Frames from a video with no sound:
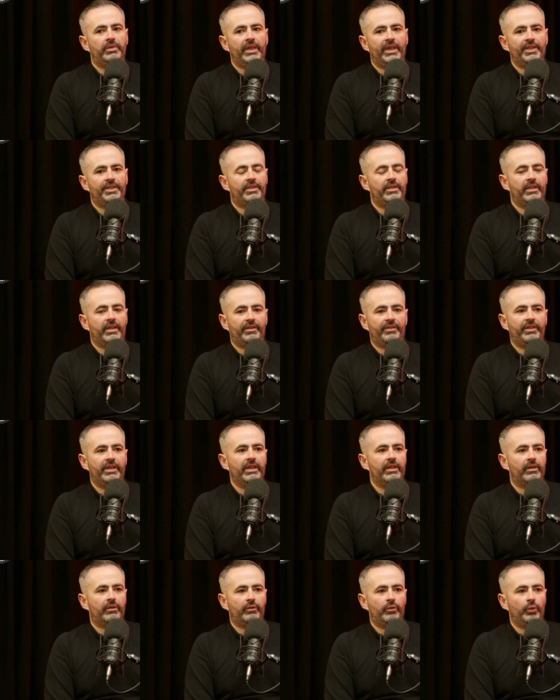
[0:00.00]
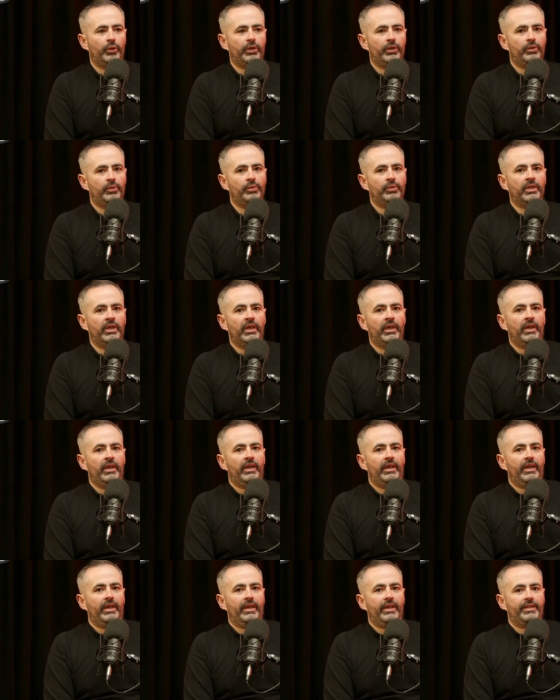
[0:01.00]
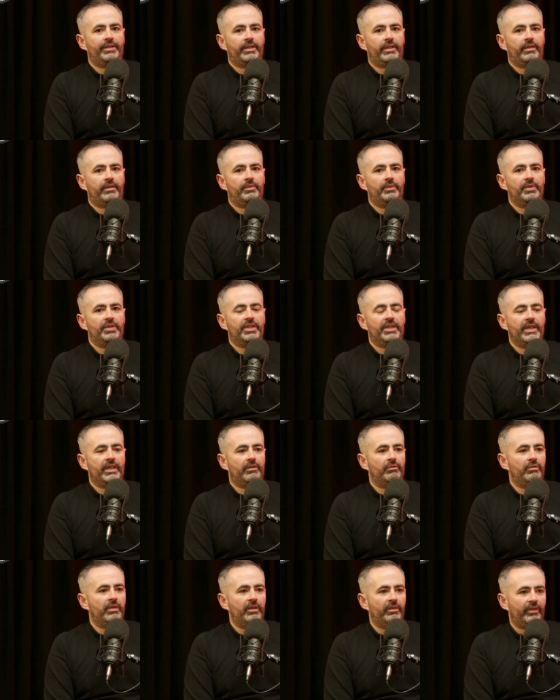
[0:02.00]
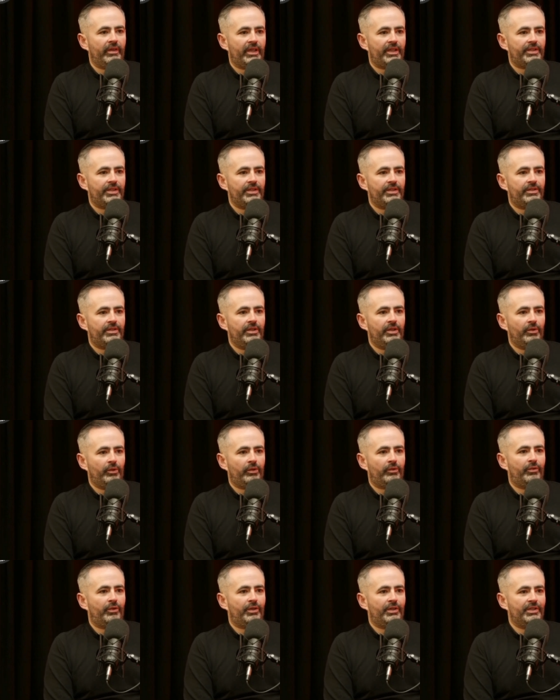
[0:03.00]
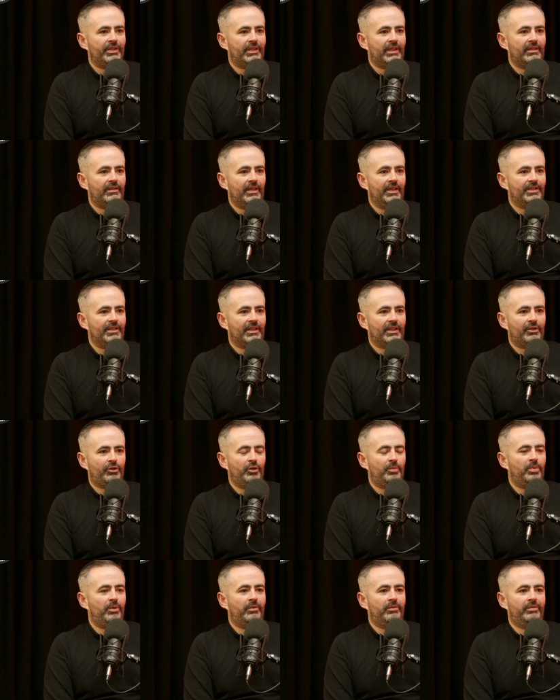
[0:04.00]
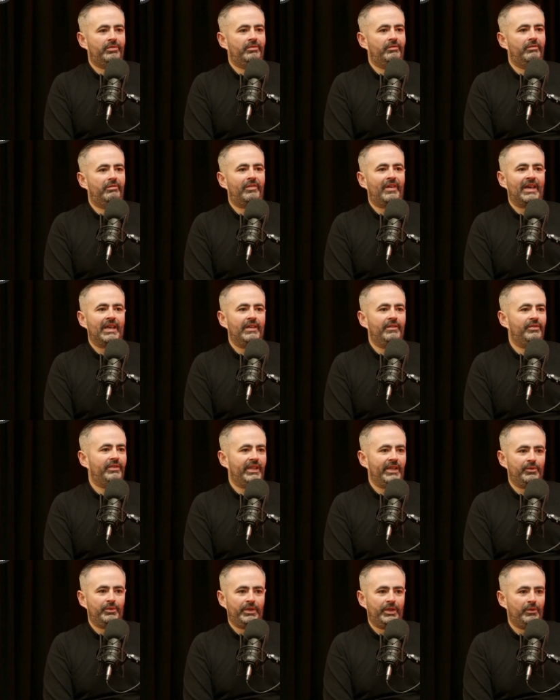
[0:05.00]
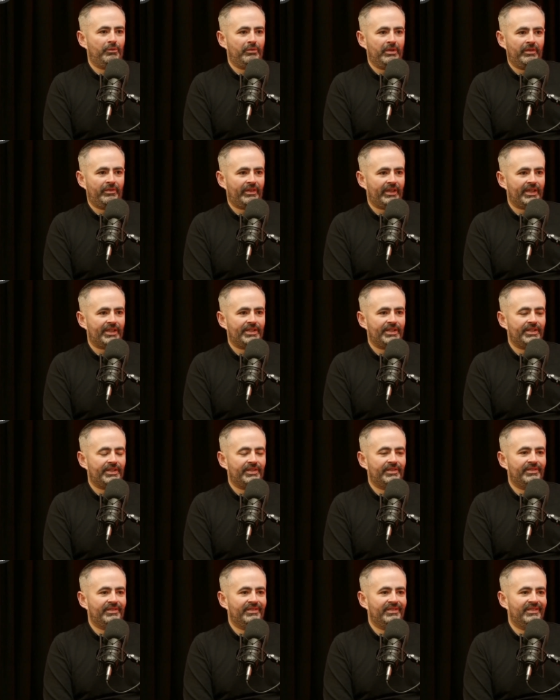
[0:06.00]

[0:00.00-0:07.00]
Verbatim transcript: testing a three or four year old, is there certain reflexes that you look for? Is there, is there a group of five telltale reflexes?